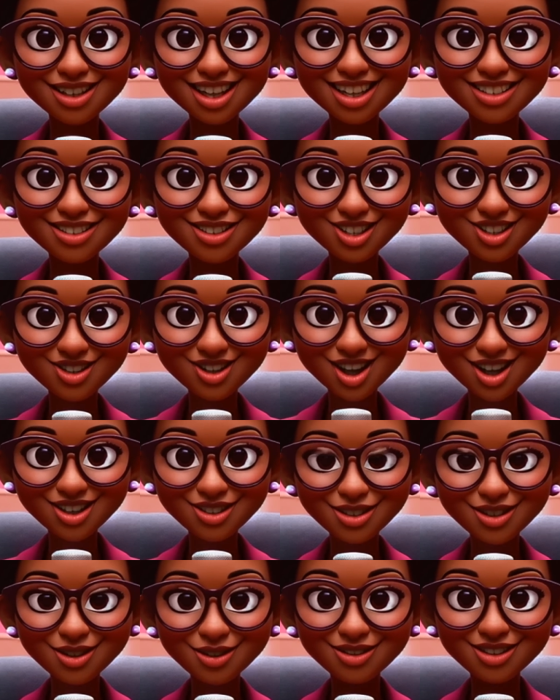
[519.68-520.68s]

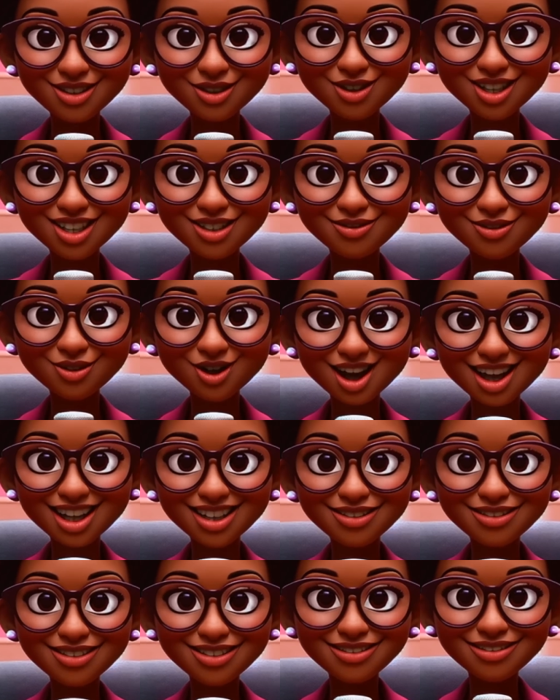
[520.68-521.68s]
Instruct those who live
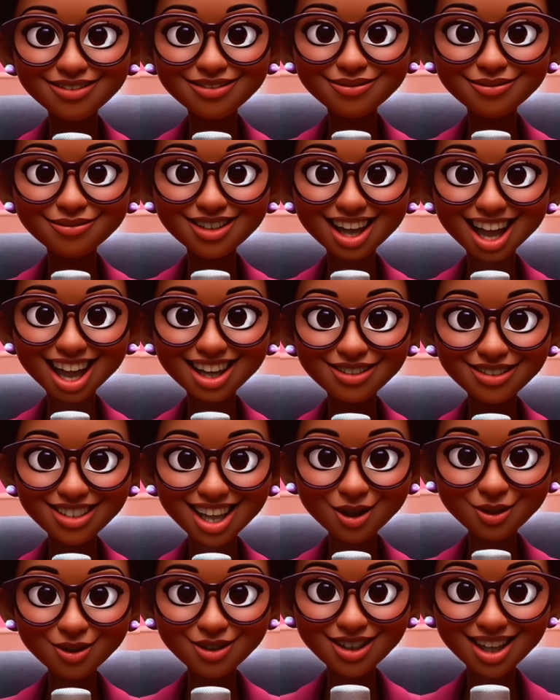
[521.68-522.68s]
right, and
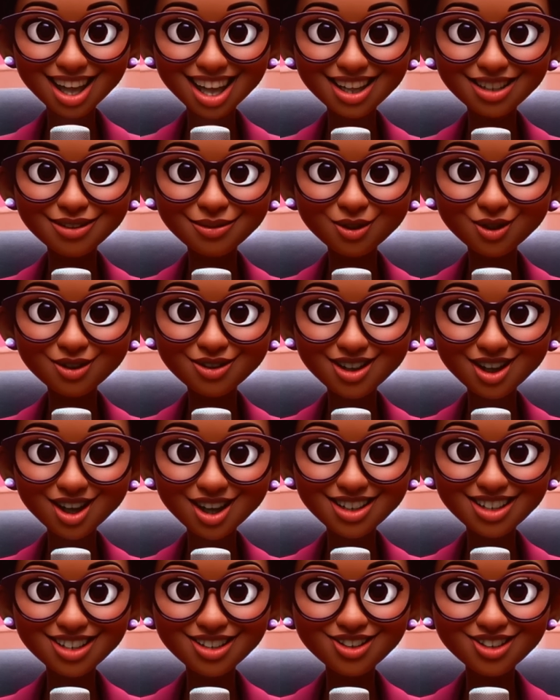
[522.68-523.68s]
they will gain more
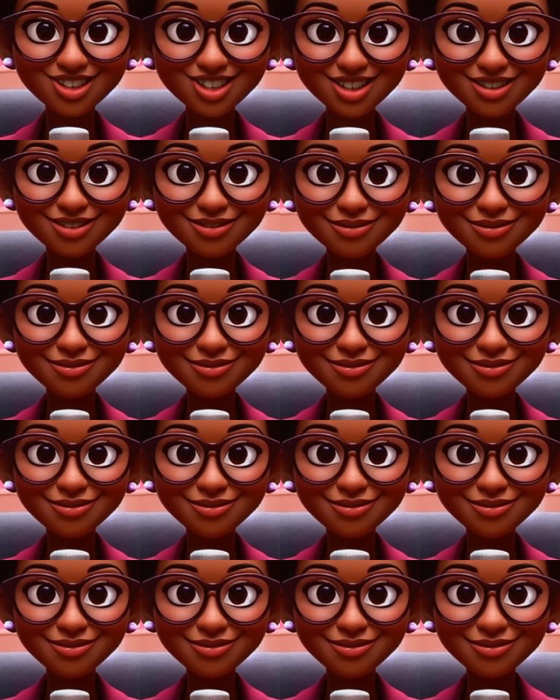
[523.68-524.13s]
knowledge.